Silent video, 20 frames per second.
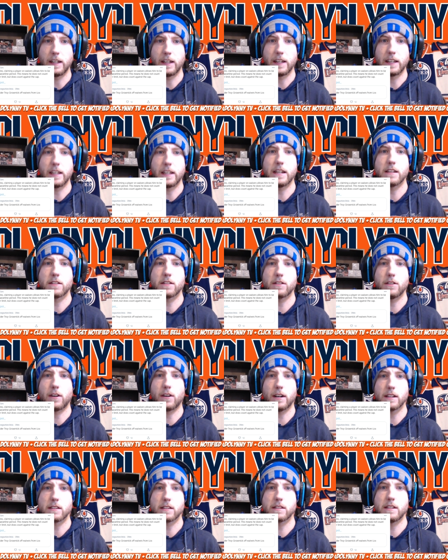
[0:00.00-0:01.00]
He has
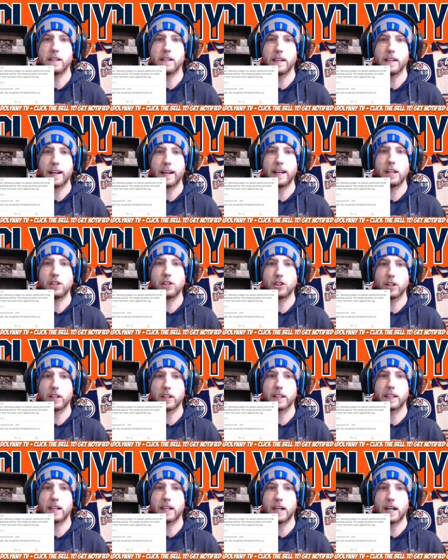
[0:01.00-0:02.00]
not seen
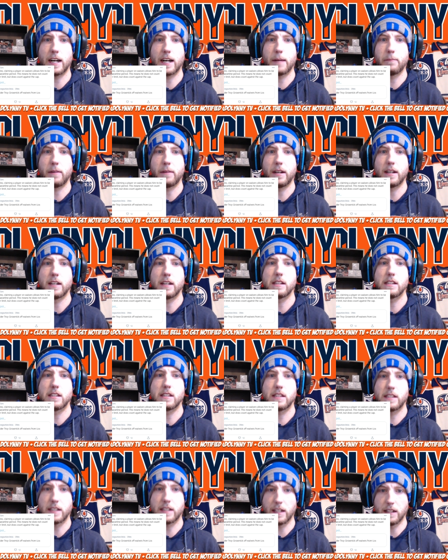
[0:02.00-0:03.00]
NHL time
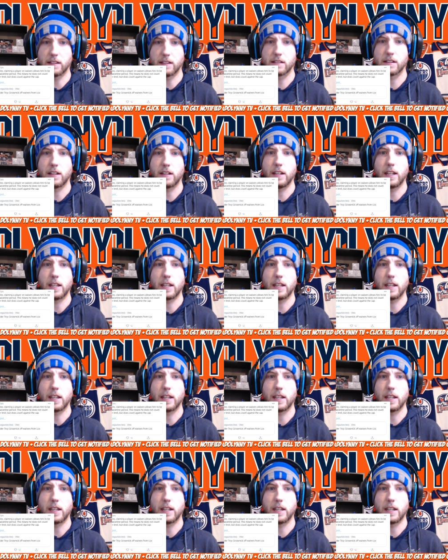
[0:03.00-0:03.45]
since.